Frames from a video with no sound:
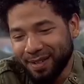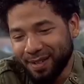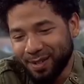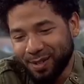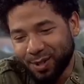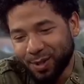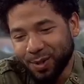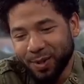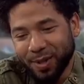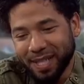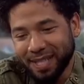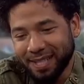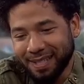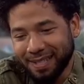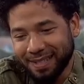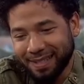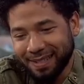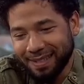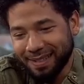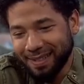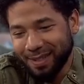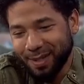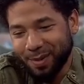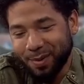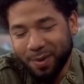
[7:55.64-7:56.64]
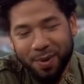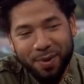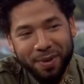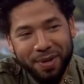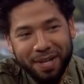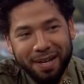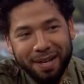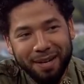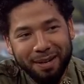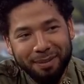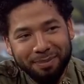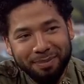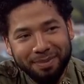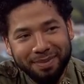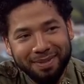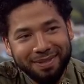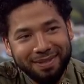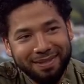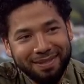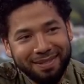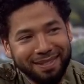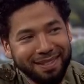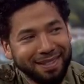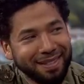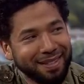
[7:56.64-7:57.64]
given a choice growing up,
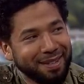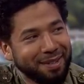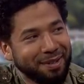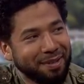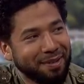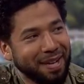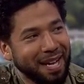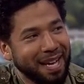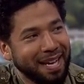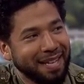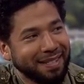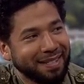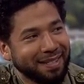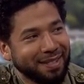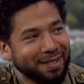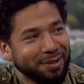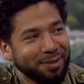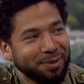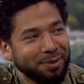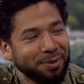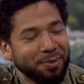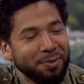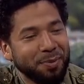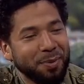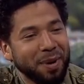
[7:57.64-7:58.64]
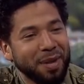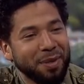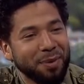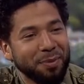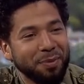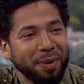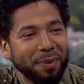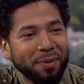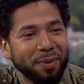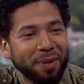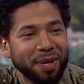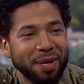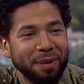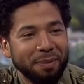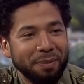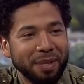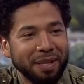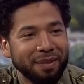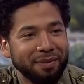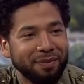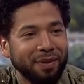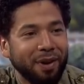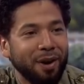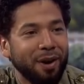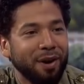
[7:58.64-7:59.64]
you know, as to whether we were going to
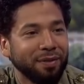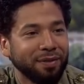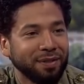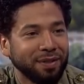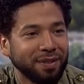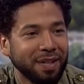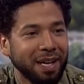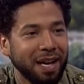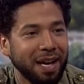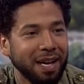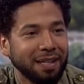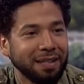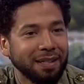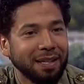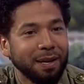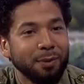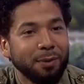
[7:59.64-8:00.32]
be involved or not.